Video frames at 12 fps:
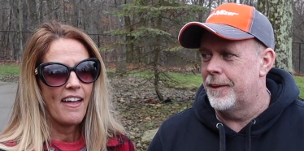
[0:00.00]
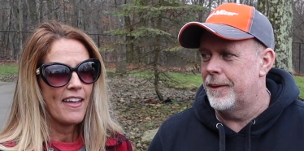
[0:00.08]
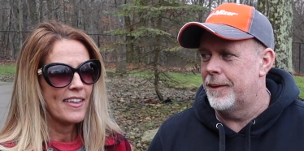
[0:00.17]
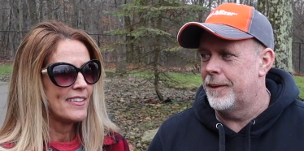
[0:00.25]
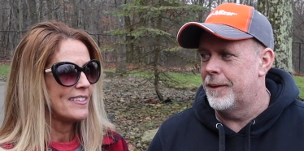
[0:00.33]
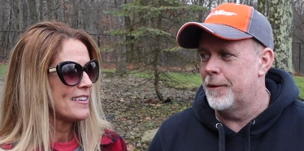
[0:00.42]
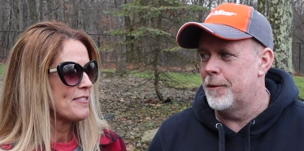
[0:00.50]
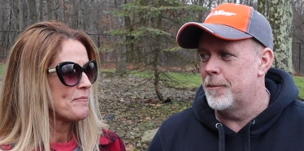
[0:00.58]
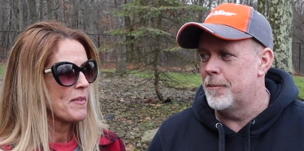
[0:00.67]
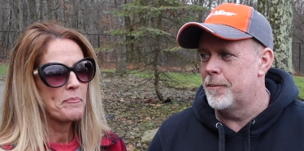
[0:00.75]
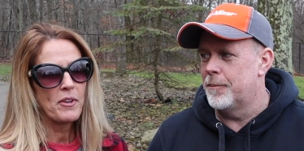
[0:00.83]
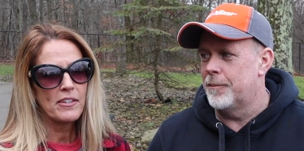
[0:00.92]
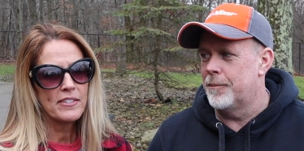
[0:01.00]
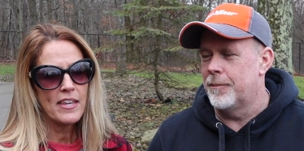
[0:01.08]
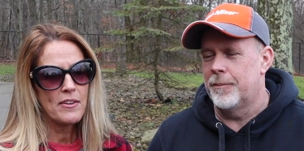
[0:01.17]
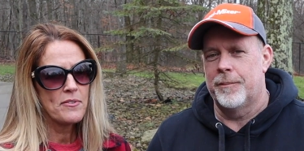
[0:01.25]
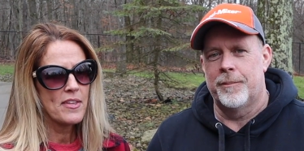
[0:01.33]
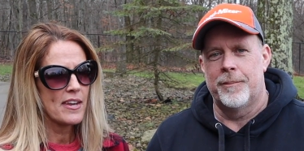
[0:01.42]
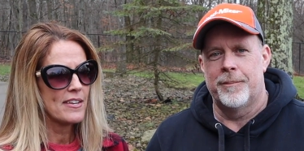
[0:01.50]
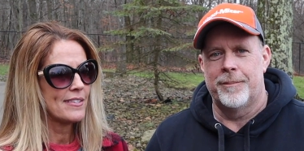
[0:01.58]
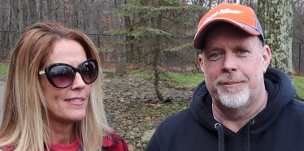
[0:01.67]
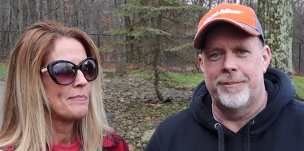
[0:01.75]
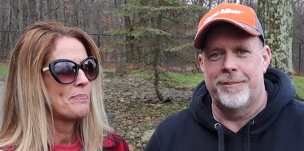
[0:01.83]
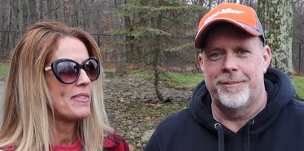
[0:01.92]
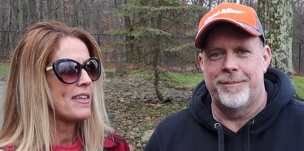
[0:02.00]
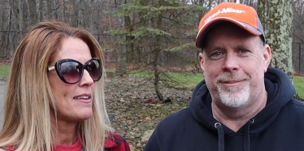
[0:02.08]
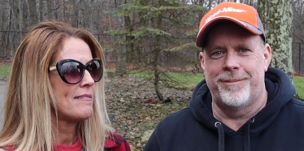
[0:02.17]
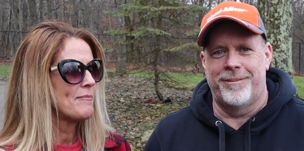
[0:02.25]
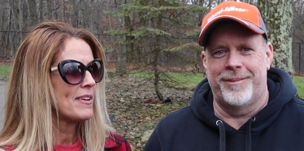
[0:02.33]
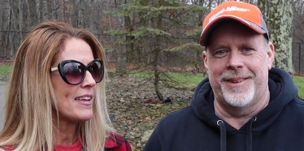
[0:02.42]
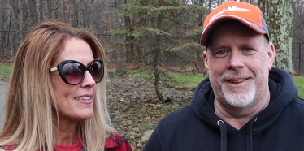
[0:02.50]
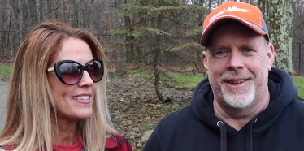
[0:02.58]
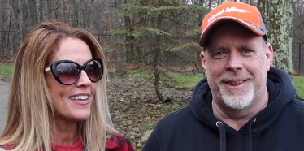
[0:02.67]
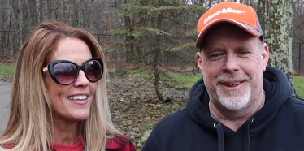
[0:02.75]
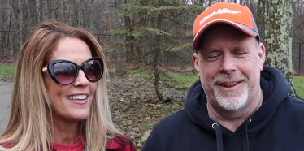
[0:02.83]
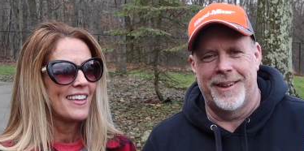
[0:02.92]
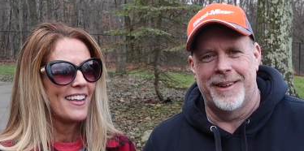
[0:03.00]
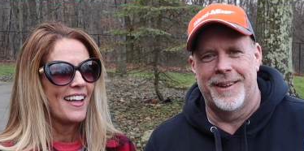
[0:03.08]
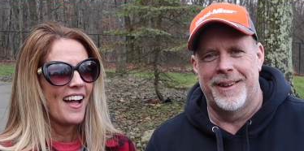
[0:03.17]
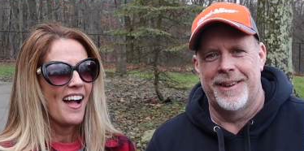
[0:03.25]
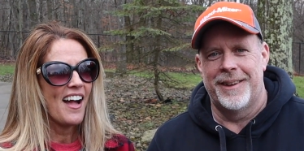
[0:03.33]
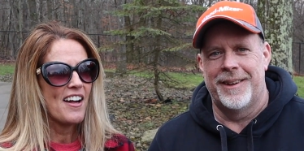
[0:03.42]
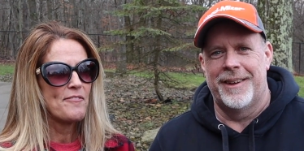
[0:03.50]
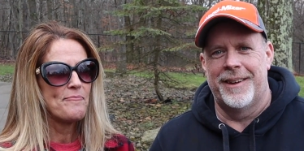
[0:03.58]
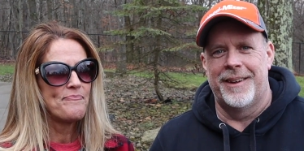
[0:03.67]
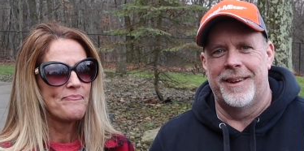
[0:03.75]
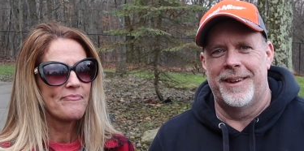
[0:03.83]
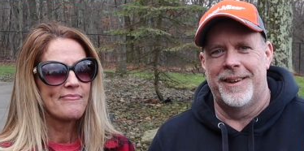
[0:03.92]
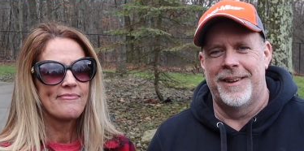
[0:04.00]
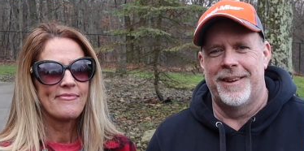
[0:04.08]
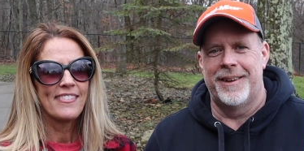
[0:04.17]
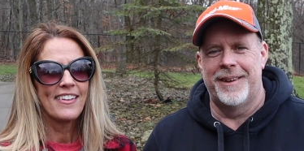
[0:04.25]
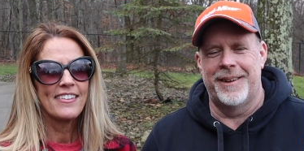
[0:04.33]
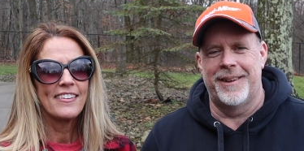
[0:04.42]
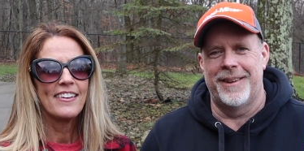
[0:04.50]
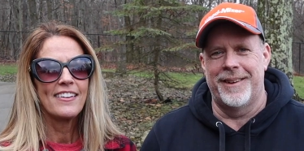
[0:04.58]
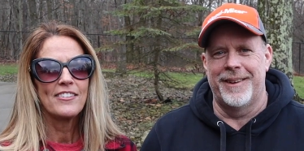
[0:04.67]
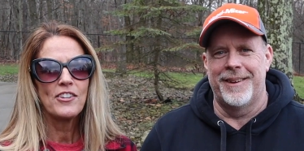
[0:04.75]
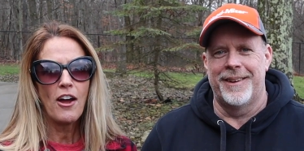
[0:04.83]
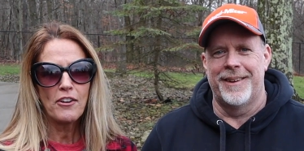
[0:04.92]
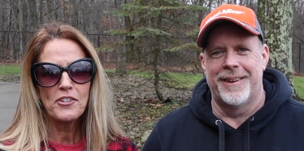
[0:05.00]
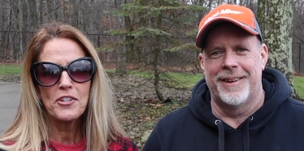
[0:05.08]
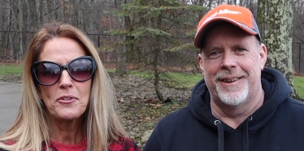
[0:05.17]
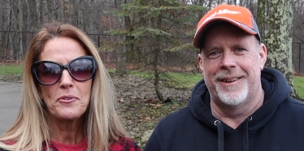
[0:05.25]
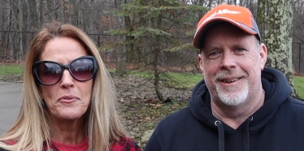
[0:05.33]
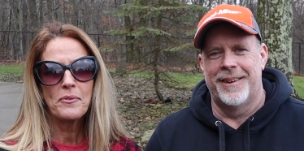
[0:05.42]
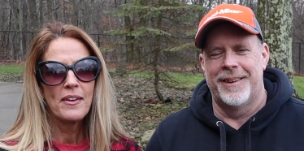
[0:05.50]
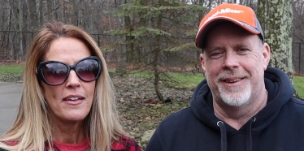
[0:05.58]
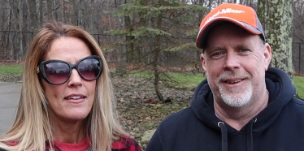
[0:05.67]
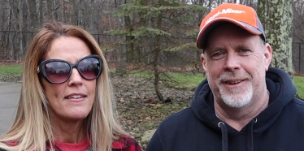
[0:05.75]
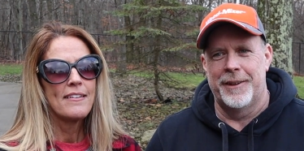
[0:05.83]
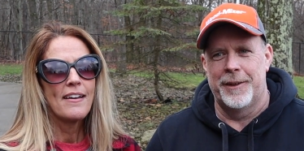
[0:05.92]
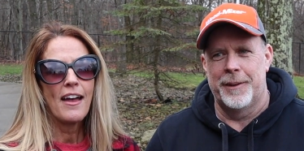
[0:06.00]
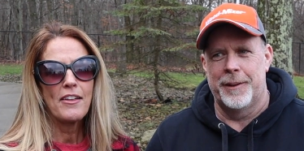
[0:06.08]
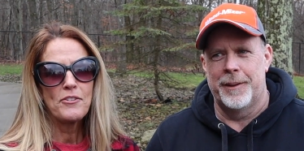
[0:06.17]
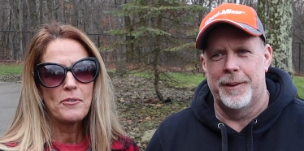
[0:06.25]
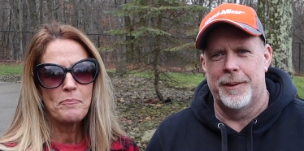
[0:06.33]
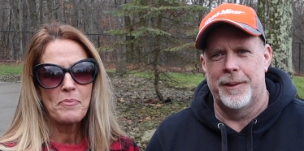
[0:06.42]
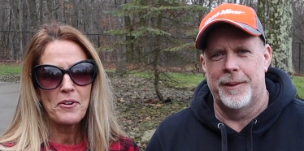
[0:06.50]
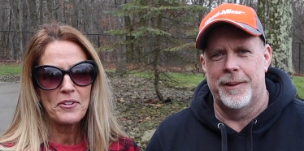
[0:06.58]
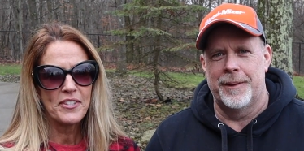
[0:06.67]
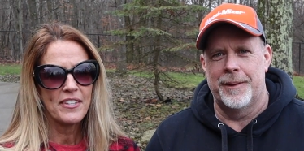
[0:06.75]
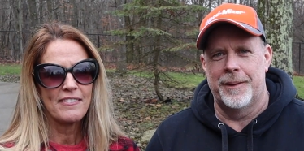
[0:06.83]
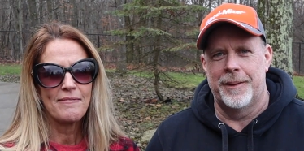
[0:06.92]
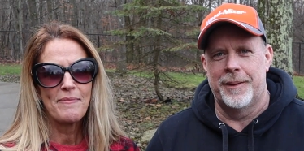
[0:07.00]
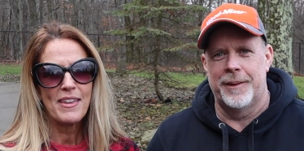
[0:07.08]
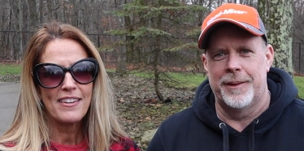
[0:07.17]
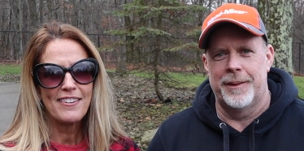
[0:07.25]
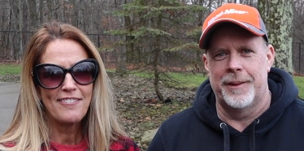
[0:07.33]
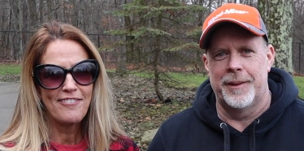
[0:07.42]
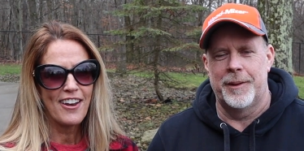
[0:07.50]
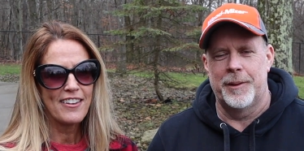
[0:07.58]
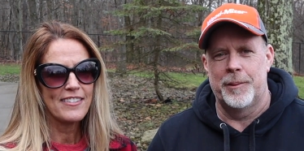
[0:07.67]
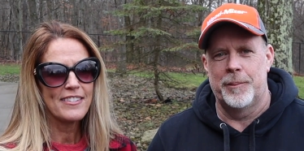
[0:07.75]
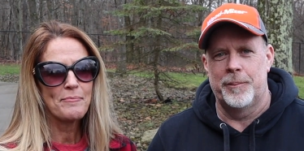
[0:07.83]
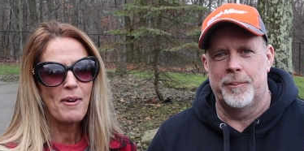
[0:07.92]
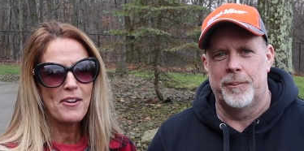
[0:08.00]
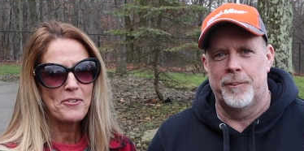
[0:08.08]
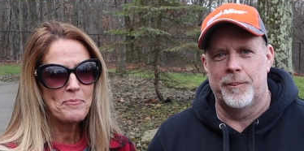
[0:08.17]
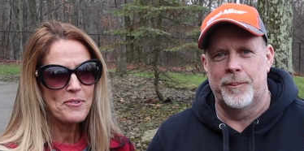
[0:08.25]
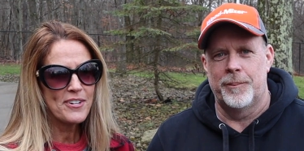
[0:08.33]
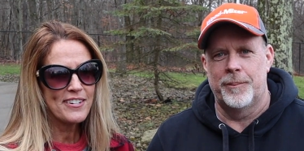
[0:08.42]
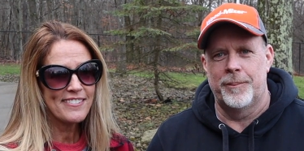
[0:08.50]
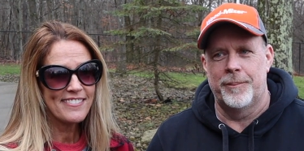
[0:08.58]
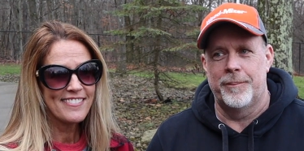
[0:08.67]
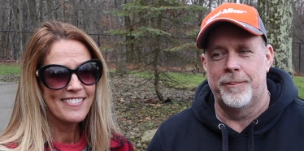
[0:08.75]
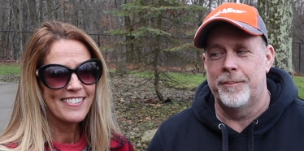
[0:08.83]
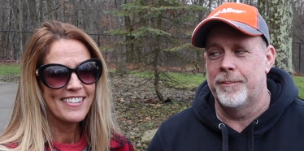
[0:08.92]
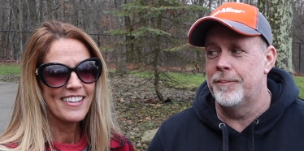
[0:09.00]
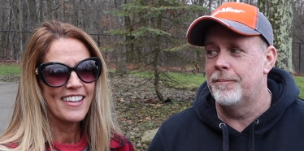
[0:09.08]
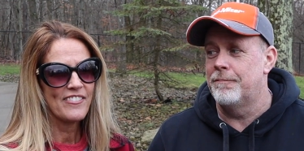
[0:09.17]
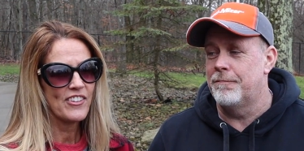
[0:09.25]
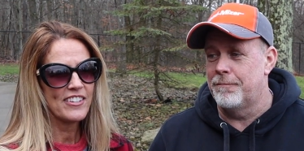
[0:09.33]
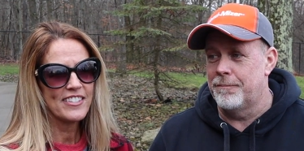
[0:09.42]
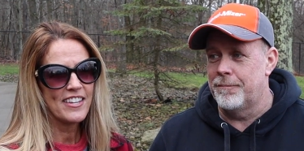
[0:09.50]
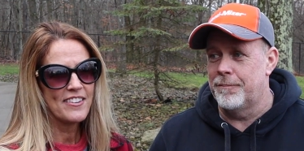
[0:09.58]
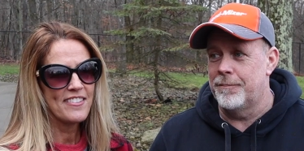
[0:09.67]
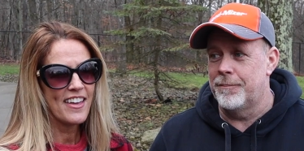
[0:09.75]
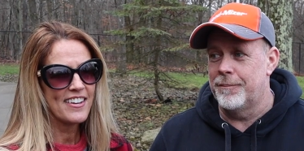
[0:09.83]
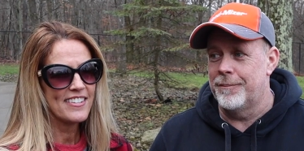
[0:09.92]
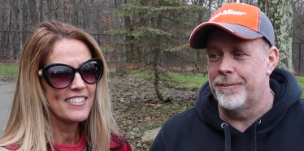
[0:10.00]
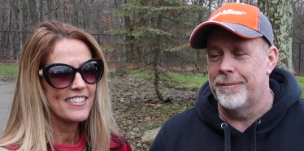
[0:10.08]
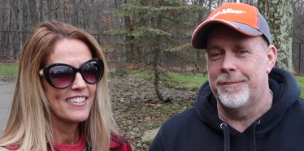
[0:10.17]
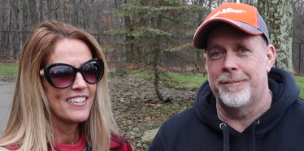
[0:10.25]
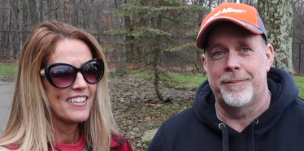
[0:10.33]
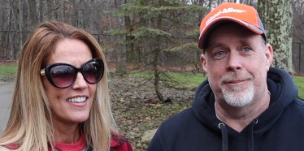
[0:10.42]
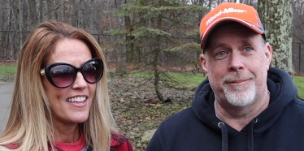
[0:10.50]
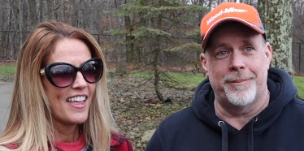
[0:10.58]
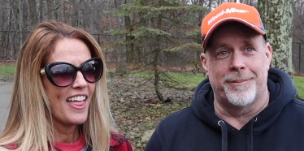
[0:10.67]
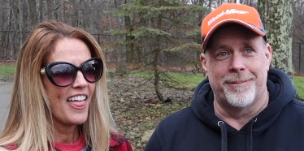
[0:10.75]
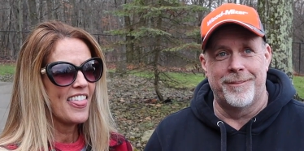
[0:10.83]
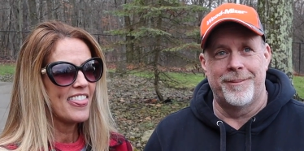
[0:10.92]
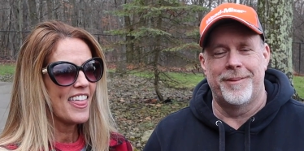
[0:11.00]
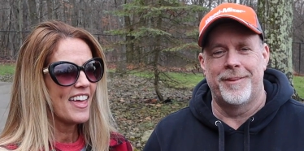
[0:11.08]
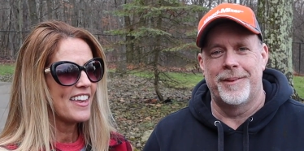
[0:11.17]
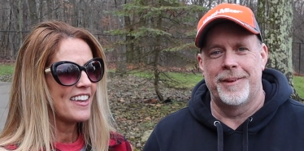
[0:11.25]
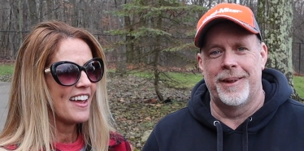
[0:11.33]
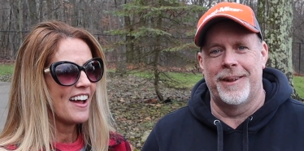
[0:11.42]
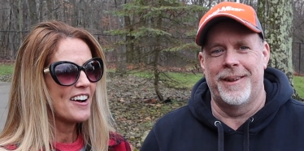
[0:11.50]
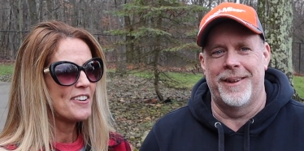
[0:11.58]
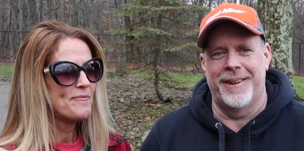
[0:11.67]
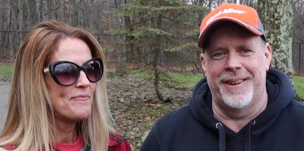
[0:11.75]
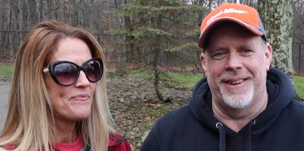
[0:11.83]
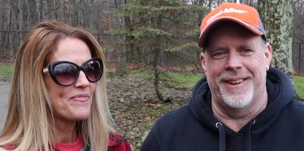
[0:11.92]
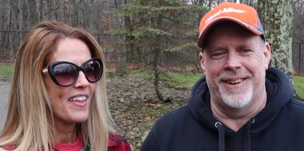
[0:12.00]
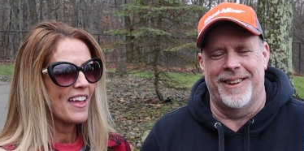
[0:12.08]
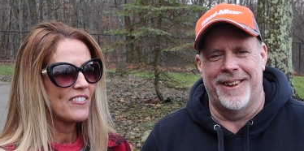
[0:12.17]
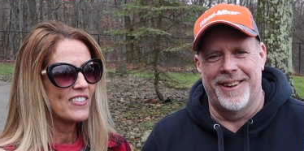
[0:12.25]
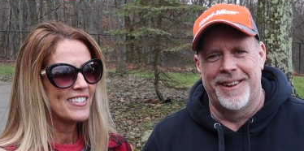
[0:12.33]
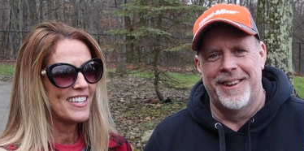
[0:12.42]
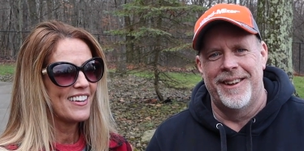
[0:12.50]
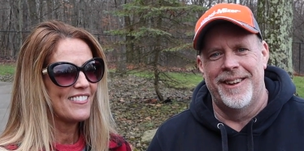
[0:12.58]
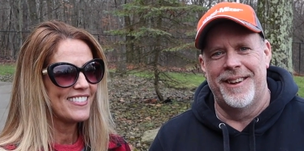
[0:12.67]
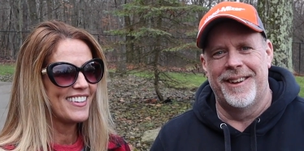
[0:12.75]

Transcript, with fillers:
Speaker 1: And um, I'm not going to say who that is. But then my next kid, um, talk to a new person, make a new friend, smile more. I'm not going to say who that is. Hmm. And then um, I'm going to tell